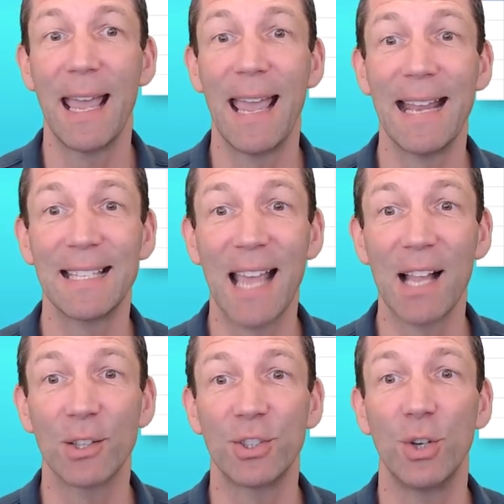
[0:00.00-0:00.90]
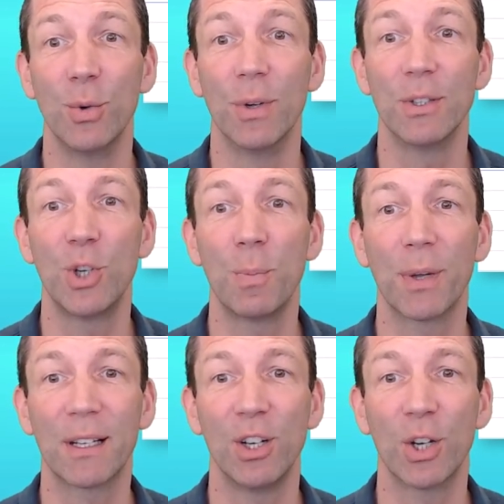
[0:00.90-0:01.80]
It tells you
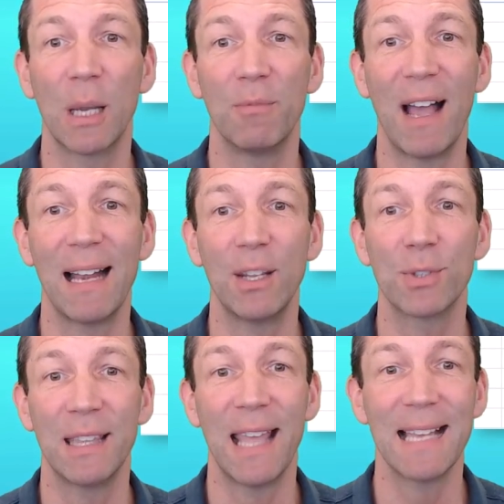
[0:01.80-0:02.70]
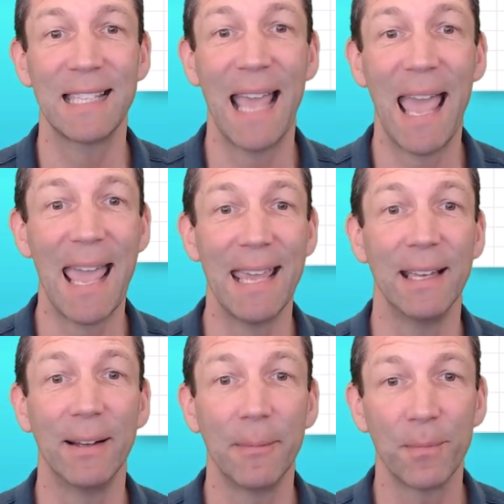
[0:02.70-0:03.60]
duplicate lookup values and there's the A.